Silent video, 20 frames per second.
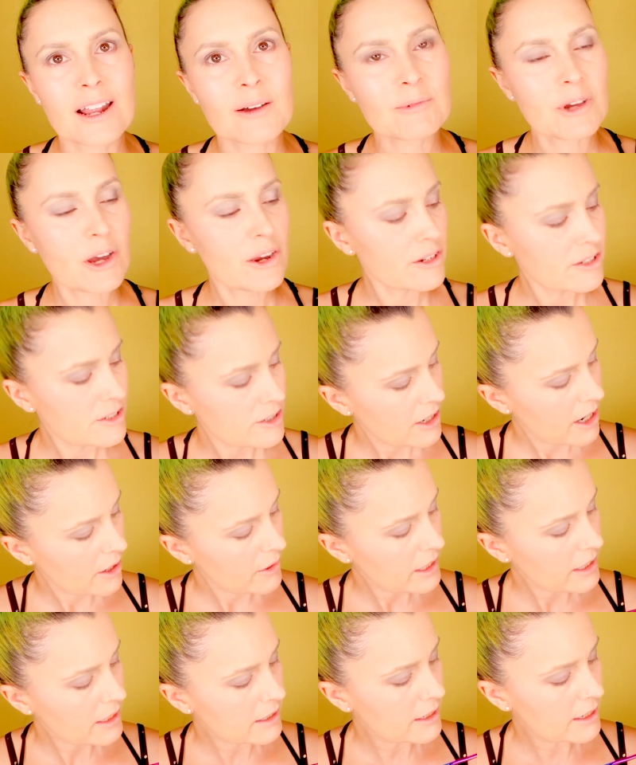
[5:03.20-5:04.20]
I'm going to go
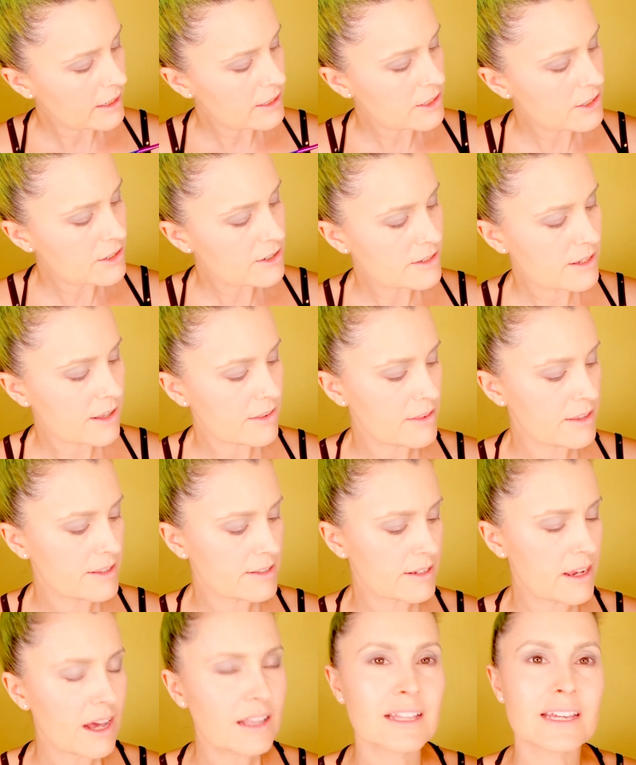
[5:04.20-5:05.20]
in and use this
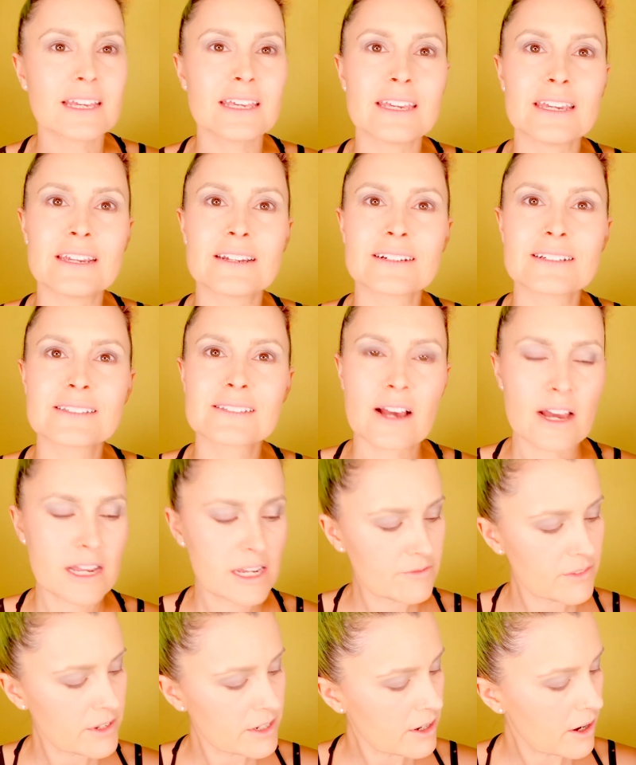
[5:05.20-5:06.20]
color here. It's kind
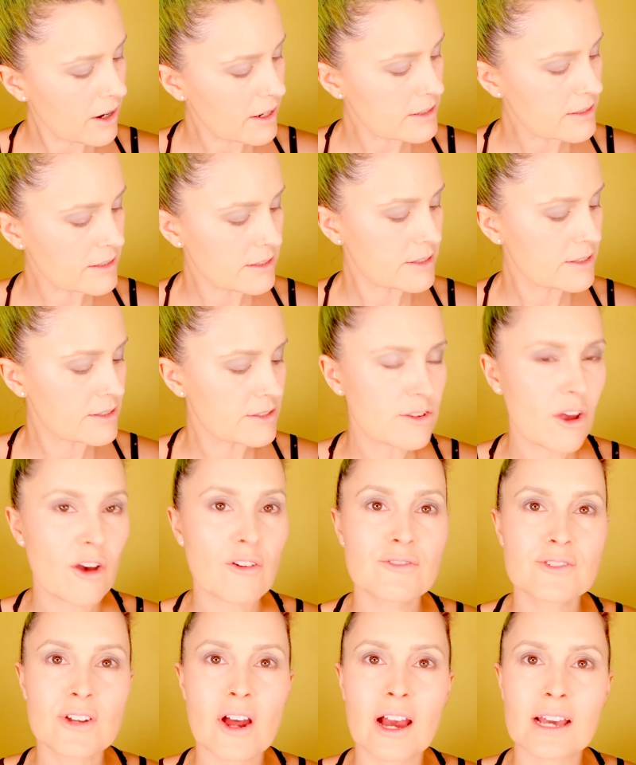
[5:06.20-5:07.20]
of a nice
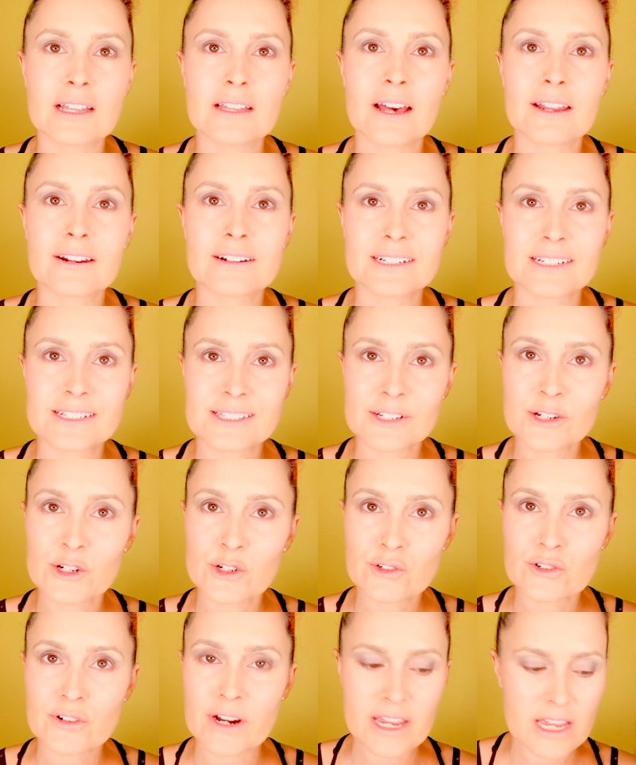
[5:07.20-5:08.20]
soft highlighter and it's a
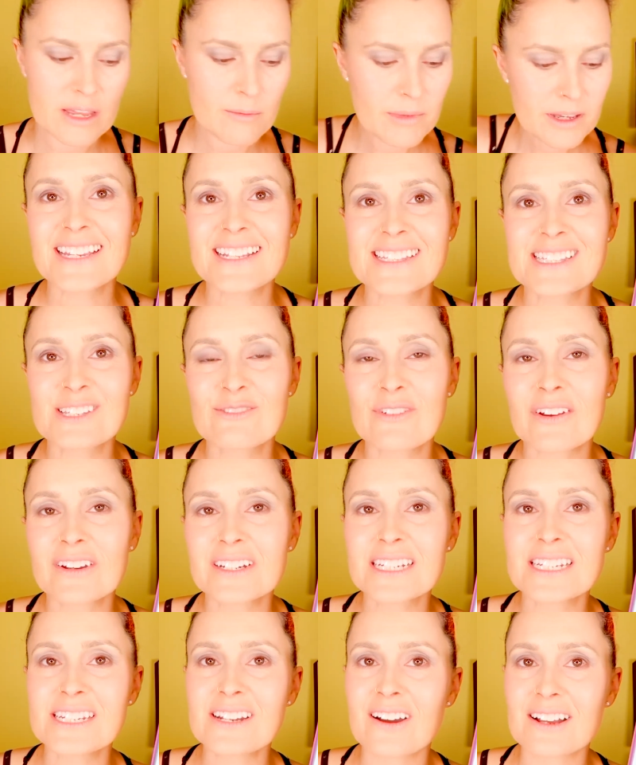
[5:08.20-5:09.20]
cream. It's a
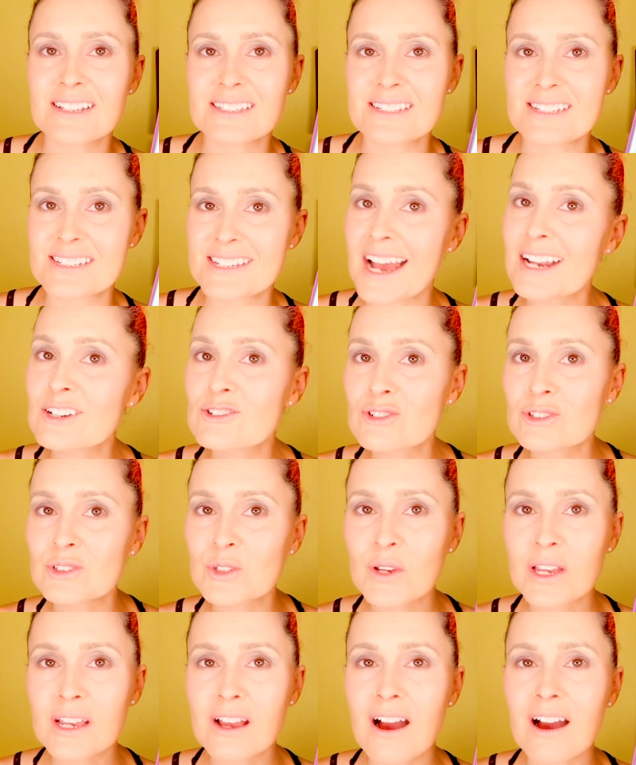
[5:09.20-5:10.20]
very nice natural
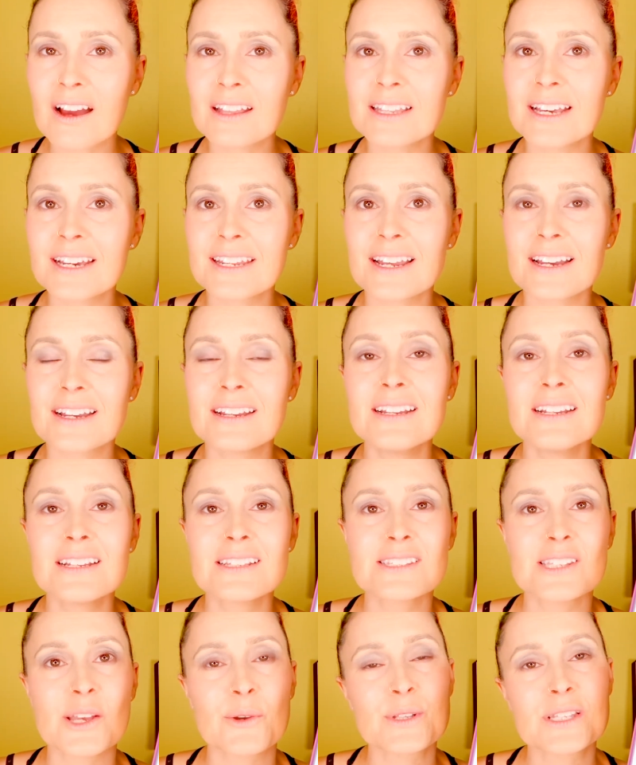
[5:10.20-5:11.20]
looking highlighter,
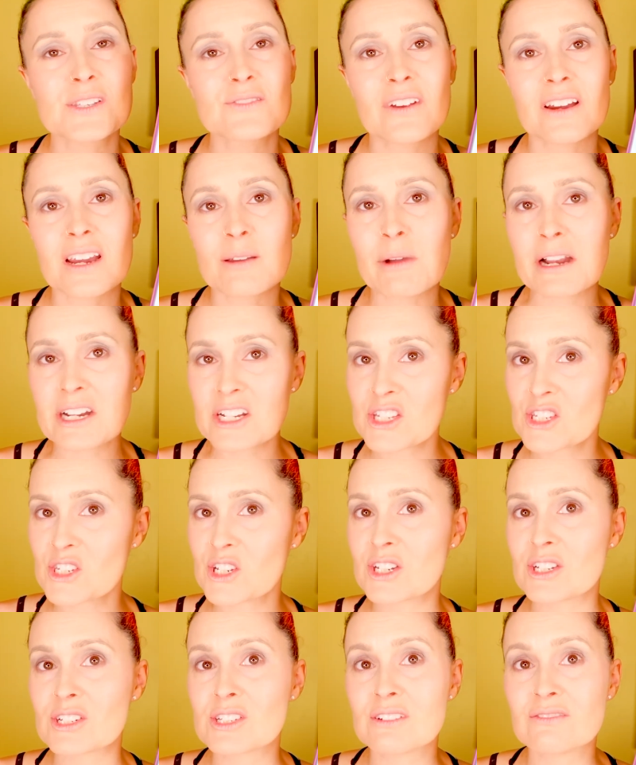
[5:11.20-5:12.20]
so it's very much
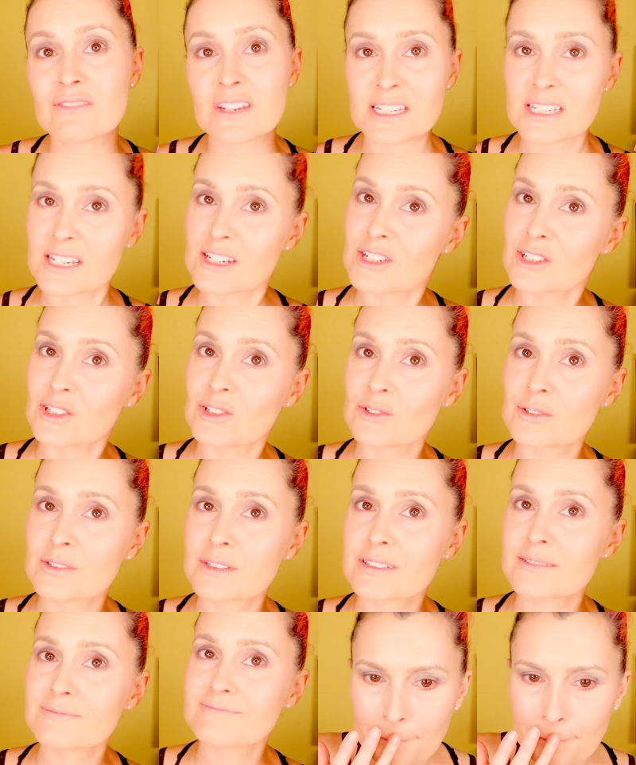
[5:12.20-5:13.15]
suited to vintage looks.